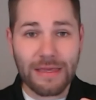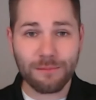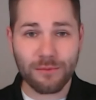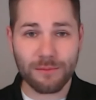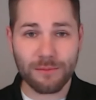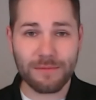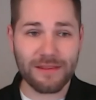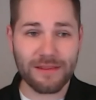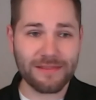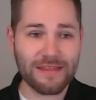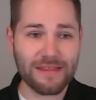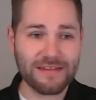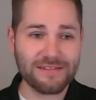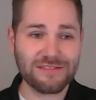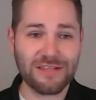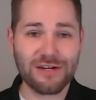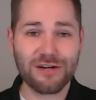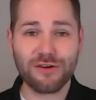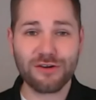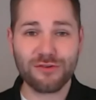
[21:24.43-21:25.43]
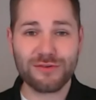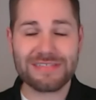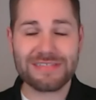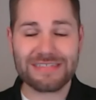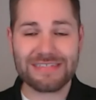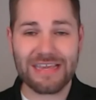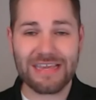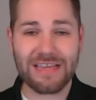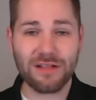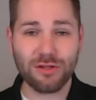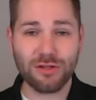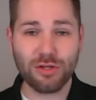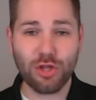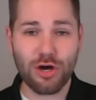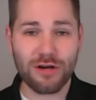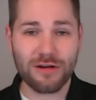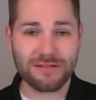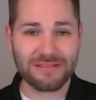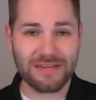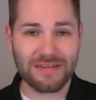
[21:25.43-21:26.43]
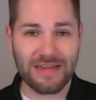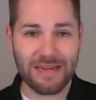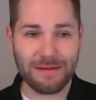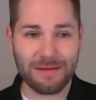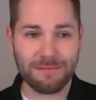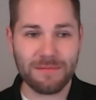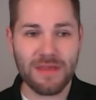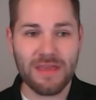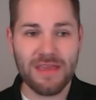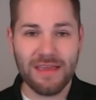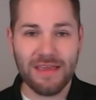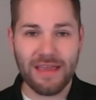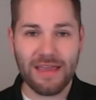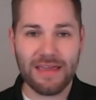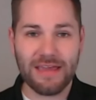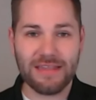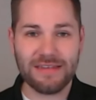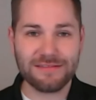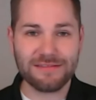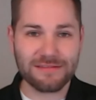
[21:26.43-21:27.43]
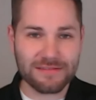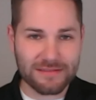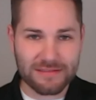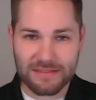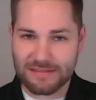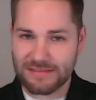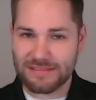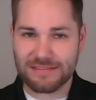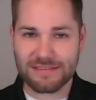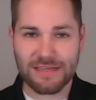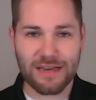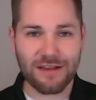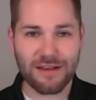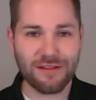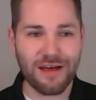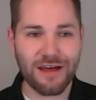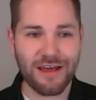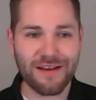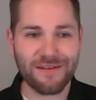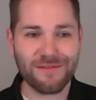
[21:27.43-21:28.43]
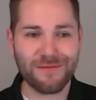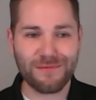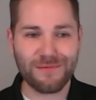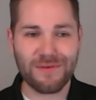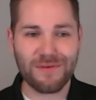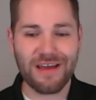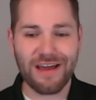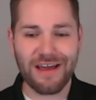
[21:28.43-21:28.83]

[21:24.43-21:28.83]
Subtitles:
implement things that are going to take a long time, and Disney's got a lot of,